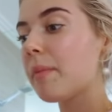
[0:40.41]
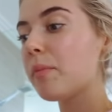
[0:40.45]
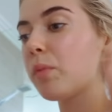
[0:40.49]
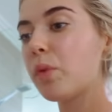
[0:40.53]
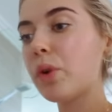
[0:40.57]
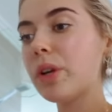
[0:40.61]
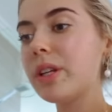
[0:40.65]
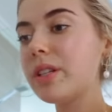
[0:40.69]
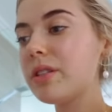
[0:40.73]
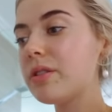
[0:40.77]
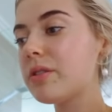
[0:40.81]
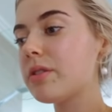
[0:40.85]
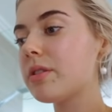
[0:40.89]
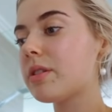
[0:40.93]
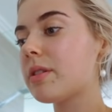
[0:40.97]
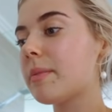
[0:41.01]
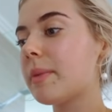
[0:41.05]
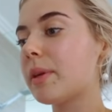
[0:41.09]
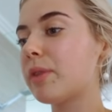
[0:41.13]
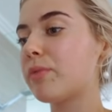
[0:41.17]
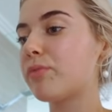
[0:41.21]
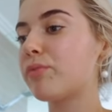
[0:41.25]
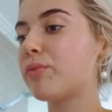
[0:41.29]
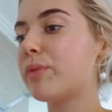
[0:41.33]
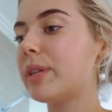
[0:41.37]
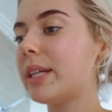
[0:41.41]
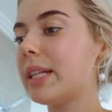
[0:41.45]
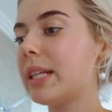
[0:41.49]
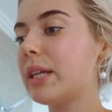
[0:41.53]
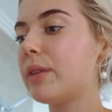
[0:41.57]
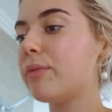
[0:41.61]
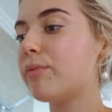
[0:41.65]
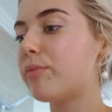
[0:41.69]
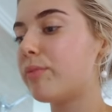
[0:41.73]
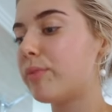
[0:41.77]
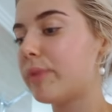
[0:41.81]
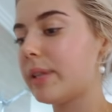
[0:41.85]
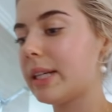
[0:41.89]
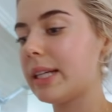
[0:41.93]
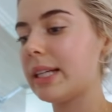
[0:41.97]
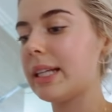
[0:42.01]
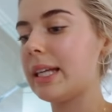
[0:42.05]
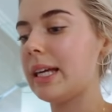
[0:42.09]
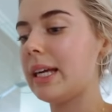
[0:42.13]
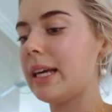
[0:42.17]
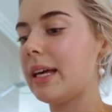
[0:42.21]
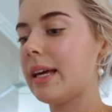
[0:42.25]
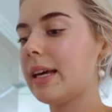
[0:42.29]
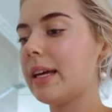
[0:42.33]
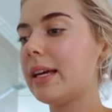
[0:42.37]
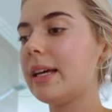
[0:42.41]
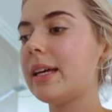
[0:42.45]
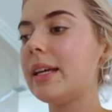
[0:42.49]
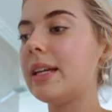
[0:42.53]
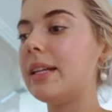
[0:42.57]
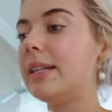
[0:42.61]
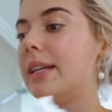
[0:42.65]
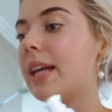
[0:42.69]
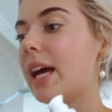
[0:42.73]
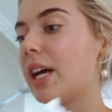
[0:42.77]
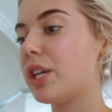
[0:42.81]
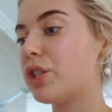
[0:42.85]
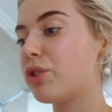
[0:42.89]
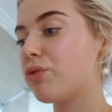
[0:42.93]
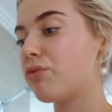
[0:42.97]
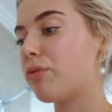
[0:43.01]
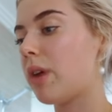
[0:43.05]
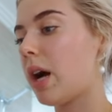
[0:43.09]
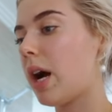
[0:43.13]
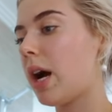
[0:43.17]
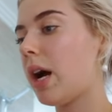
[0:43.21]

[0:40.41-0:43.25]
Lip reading: Wanting to do something really, really natural.